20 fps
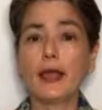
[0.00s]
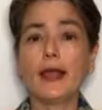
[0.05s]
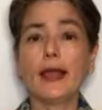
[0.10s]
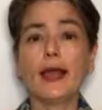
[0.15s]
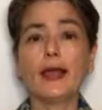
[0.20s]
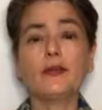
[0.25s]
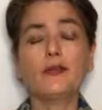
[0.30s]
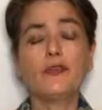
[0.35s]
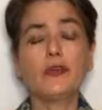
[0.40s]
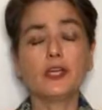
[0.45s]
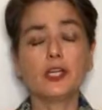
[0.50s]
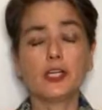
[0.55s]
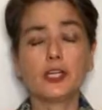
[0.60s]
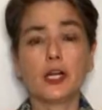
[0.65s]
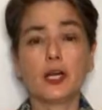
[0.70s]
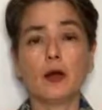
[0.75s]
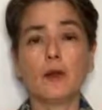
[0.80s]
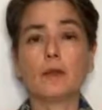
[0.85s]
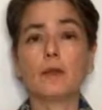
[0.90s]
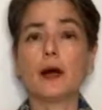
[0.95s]
and finish
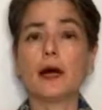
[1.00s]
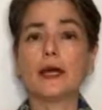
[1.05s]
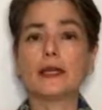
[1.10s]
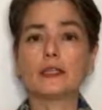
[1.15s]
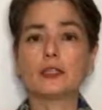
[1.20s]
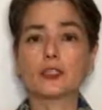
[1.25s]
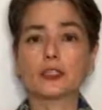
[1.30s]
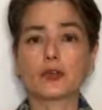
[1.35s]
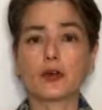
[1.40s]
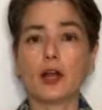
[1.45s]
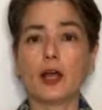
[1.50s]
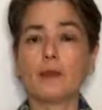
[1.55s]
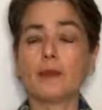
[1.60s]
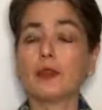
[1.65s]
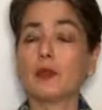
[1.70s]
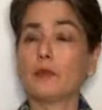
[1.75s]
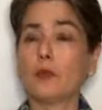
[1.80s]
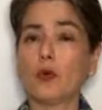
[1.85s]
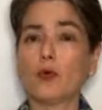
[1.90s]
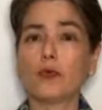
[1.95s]
up by describing the
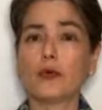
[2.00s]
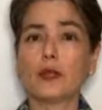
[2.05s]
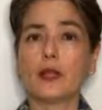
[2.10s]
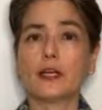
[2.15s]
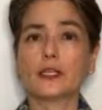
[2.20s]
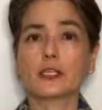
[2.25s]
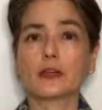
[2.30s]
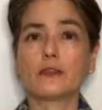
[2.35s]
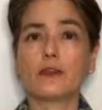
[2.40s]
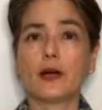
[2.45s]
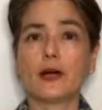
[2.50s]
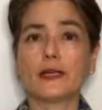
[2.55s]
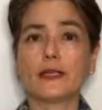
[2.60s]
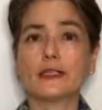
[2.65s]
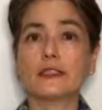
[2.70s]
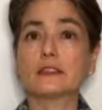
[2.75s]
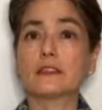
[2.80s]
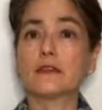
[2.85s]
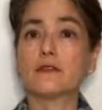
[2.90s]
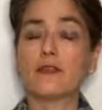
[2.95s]
morphologic
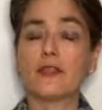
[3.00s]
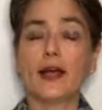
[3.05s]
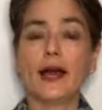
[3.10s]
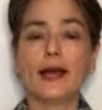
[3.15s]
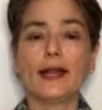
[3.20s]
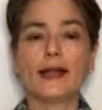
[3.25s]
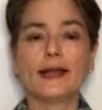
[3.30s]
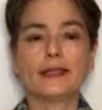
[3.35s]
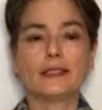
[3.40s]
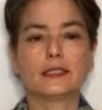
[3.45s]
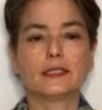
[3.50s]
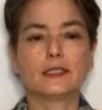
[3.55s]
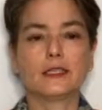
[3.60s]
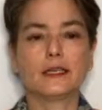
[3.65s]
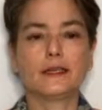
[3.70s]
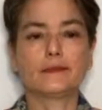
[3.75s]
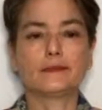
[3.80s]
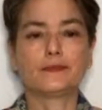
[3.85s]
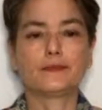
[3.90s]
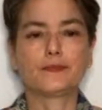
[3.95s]
findings of that
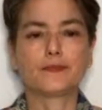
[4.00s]
entity.